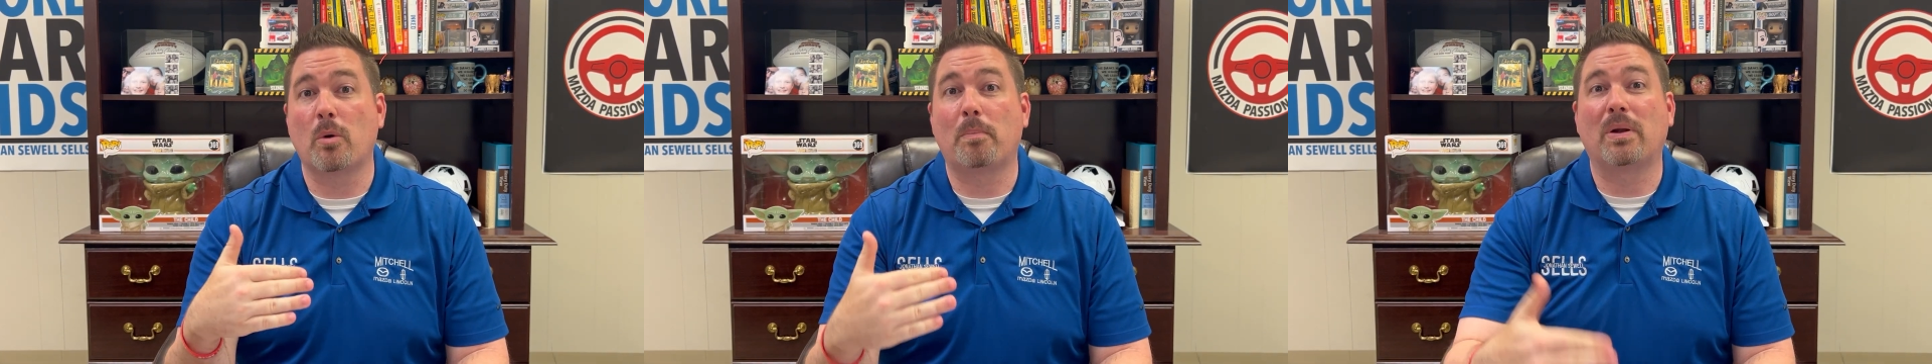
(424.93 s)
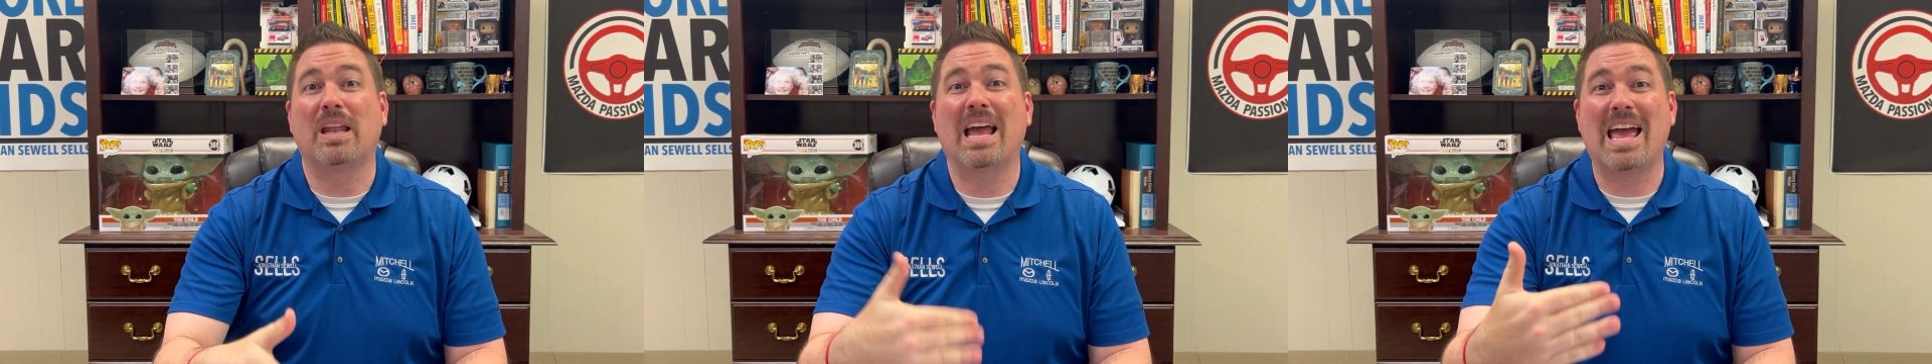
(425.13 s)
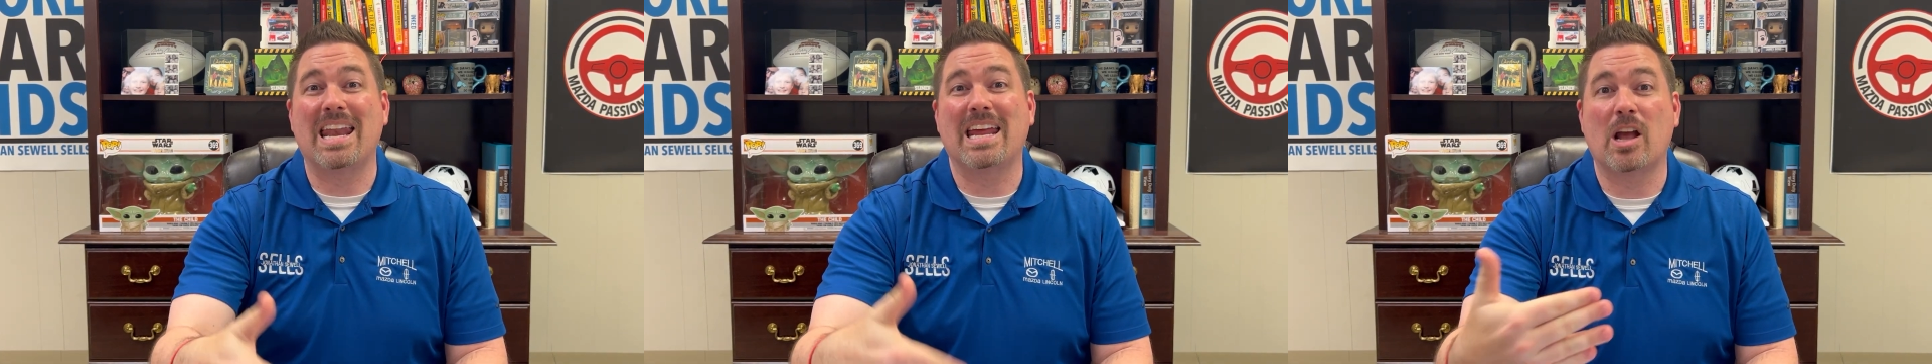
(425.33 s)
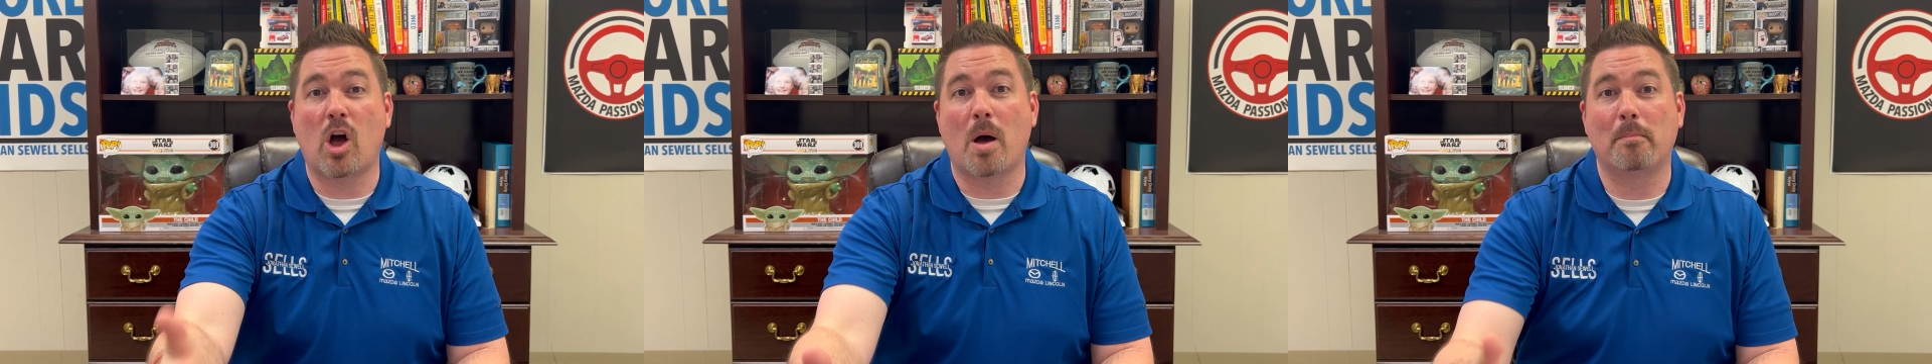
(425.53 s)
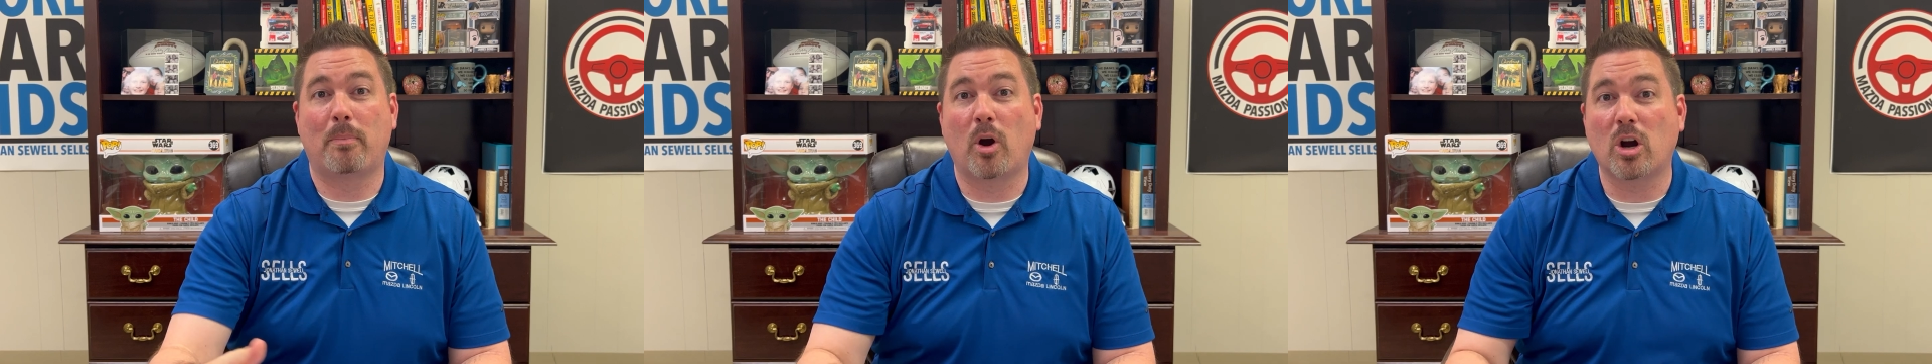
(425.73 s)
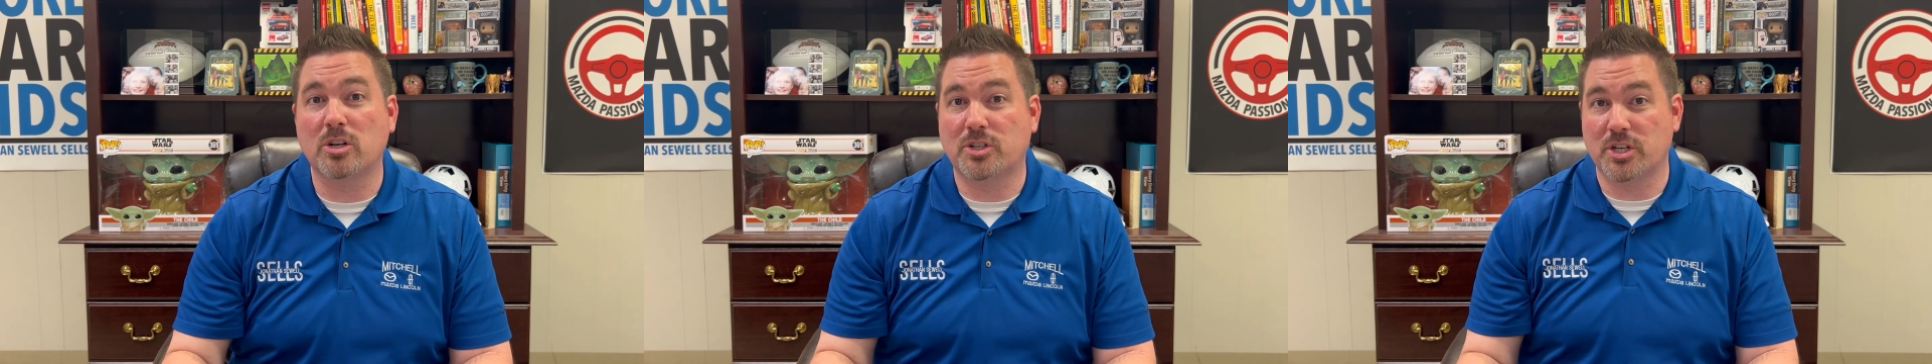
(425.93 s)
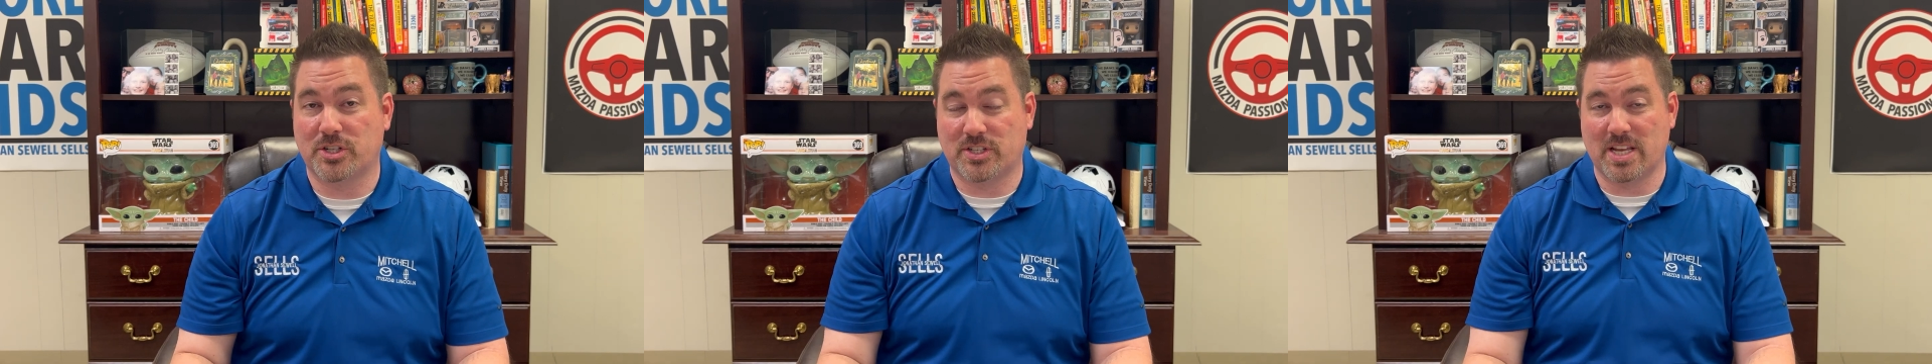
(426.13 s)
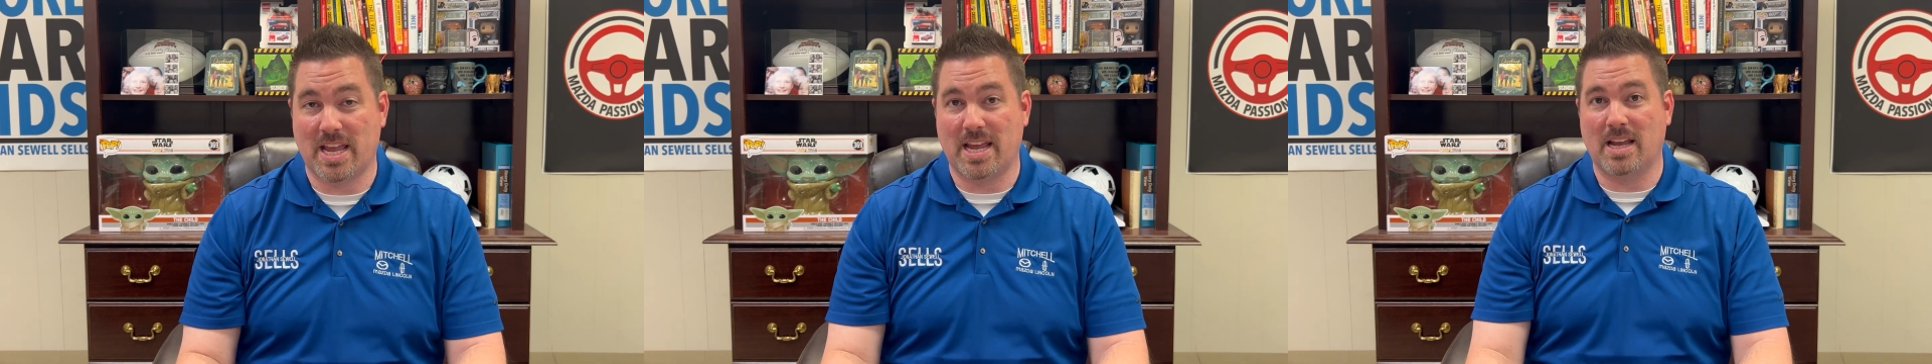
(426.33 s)
planning on
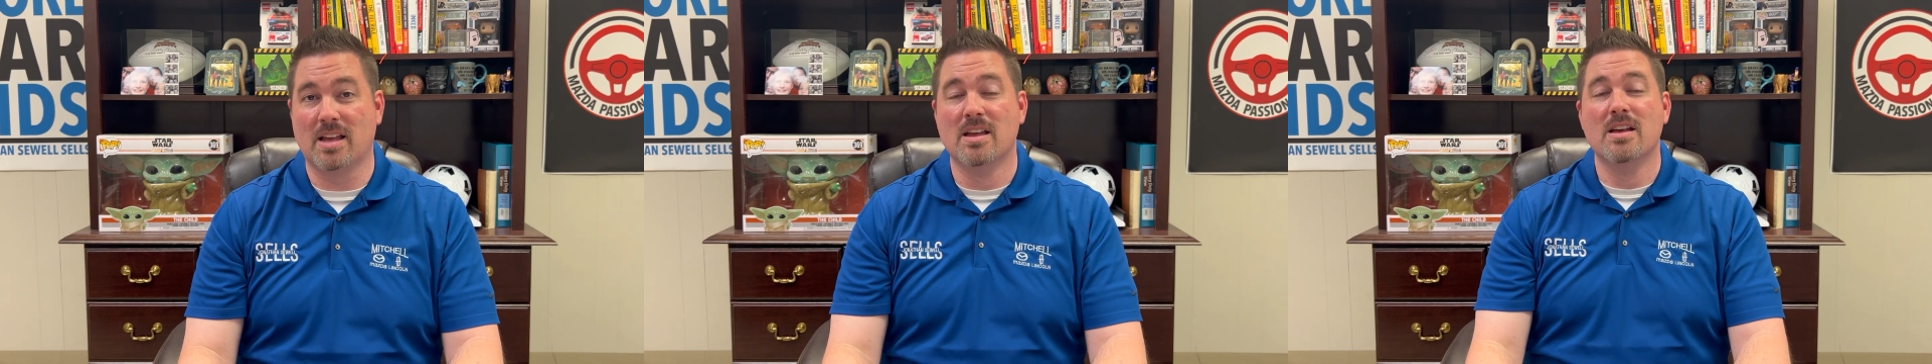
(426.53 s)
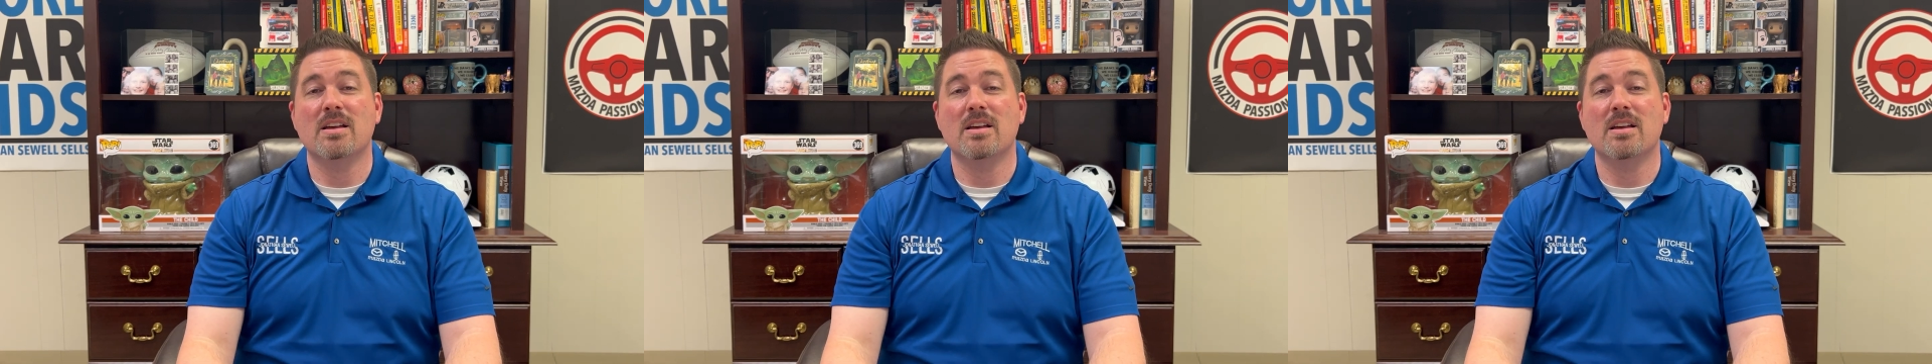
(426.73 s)
purchasing